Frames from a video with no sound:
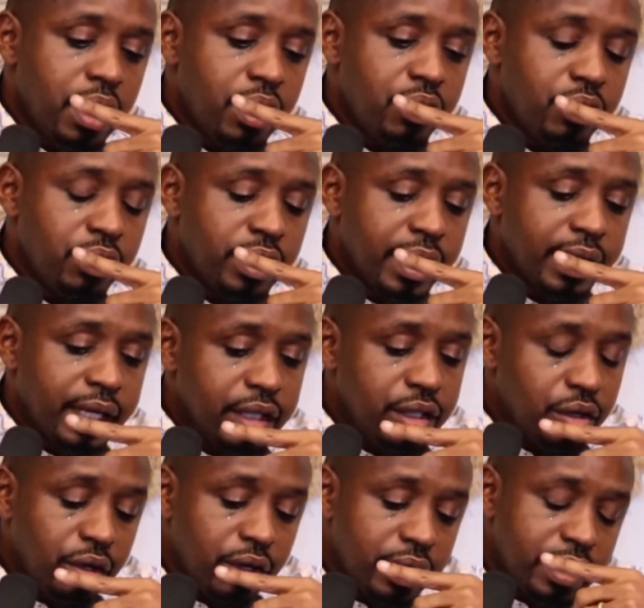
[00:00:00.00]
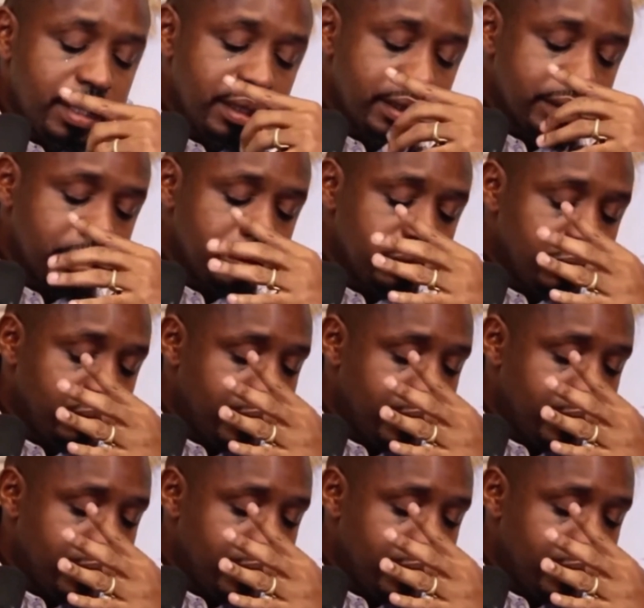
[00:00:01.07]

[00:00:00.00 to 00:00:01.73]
I crawled like a dog to